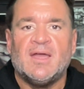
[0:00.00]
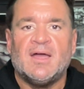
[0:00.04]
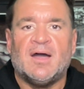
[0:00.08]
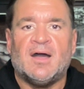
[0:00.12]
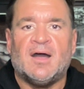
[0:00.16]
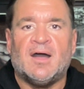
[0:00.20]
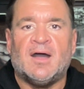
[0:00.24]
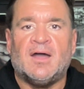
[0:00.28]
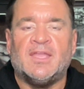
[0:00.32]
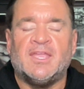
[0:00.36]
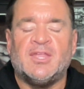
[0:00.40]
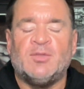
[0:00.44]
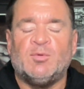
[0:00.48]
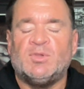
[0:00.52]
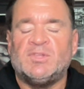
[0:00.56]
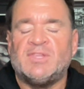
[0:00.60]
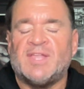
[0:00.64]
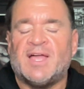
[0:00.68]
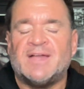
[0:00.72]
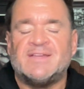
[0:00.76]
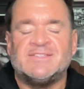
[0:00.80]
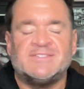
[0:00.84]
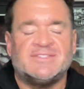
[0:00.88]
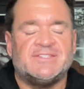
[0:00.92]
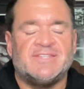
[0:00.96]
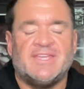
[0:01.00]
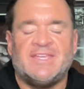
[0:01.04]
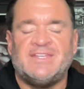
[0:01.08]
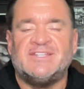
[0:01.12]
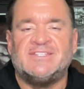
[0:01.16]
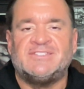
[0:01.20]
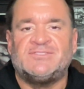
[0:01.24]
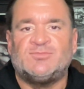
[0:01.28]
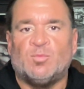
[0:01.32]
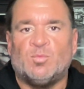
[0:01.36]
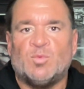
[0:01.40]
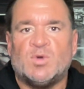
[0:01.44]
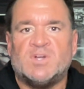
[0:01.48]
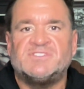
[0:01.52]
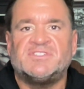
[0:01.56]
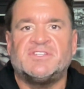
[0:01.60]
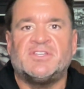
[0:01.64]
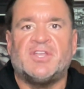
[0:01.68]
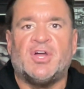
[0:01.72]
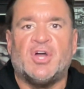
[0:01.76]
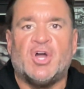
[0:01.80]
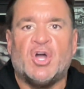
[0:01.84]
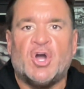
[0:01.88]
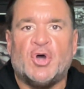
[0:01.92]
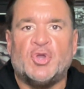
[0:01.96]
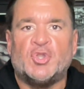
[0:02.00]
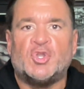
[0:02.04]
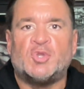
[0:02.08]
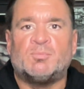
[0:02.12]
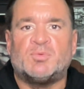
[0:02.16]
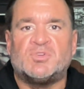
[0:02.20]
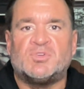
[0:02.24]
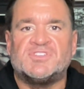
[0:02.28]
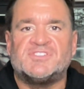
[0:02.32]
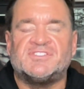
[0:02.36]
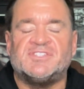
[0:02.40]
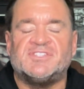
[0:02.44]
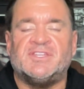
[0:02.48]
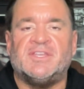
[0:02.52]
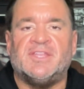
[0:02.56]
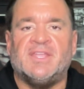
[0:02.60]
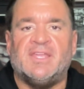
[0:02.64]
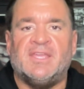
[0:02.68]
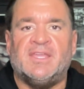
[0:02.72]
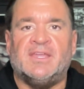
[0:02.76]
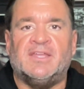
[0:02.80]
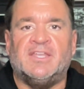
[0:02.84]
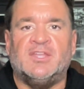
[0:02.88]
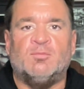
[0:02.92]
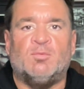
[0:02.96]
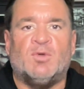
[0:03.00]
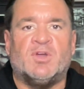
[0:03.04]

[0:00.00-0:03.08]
uh, he realized that he just wasn't one hundred percent in.